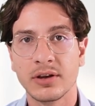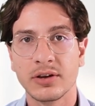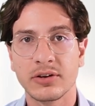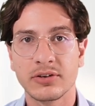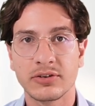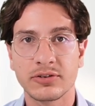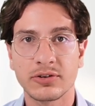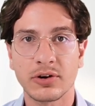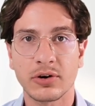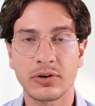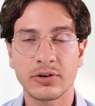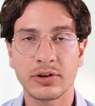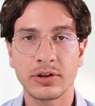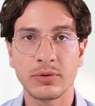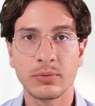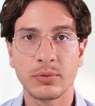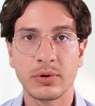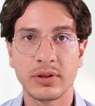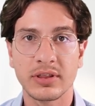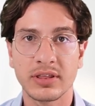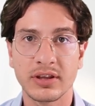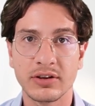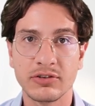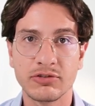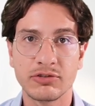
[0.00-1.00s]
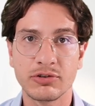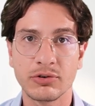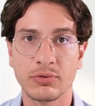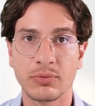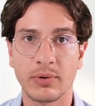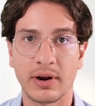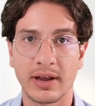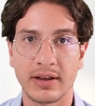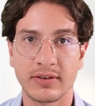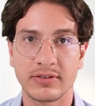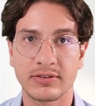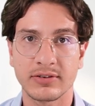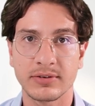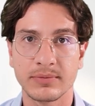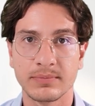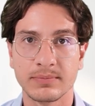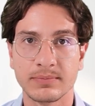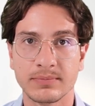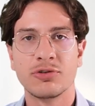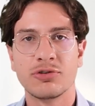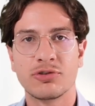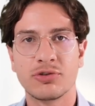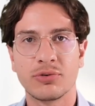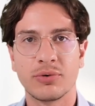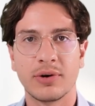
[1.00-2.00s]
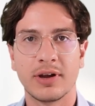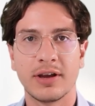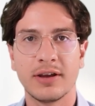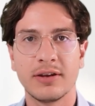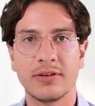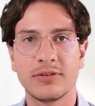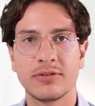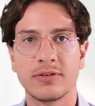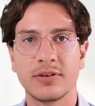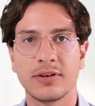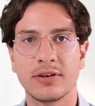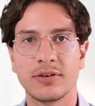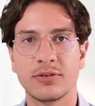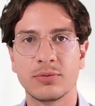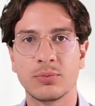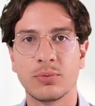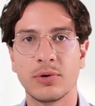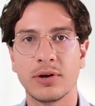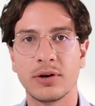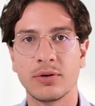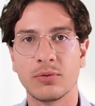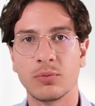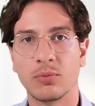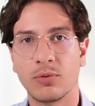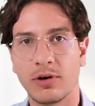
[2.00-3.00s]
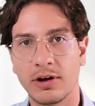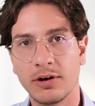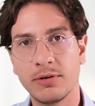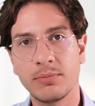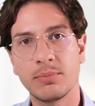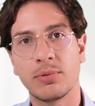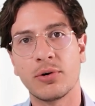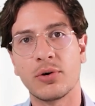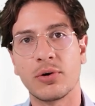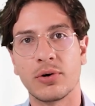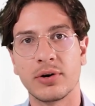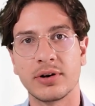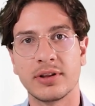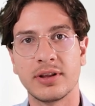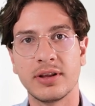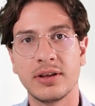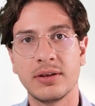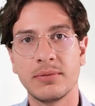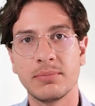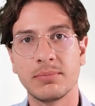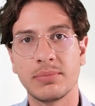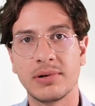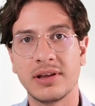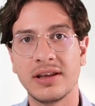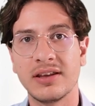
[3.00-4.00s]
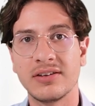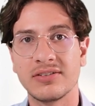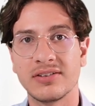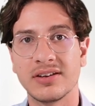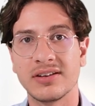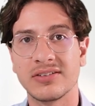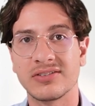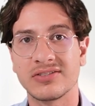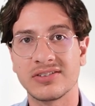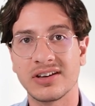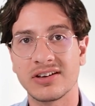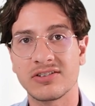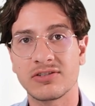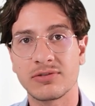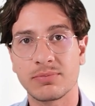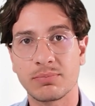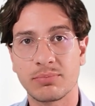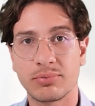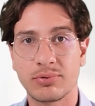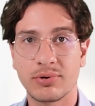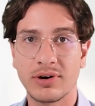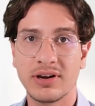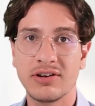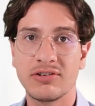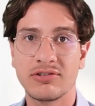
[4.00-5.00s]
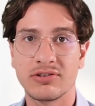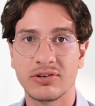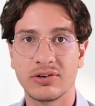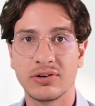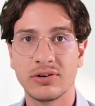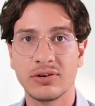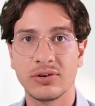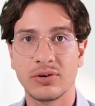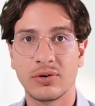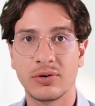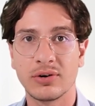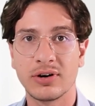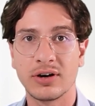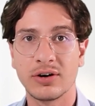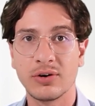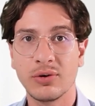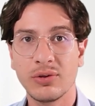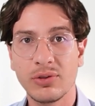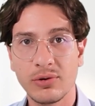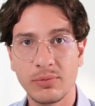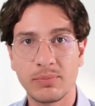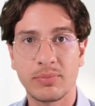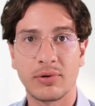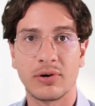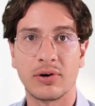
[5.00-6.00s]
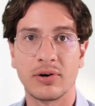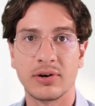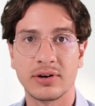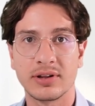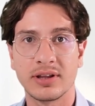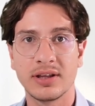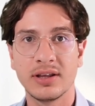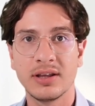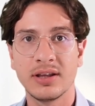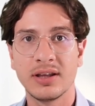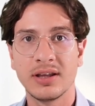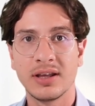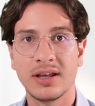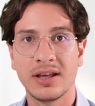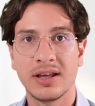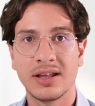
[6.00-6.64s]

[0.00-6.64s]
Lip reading: starting with duress. Duress is when one party places such pressure on another party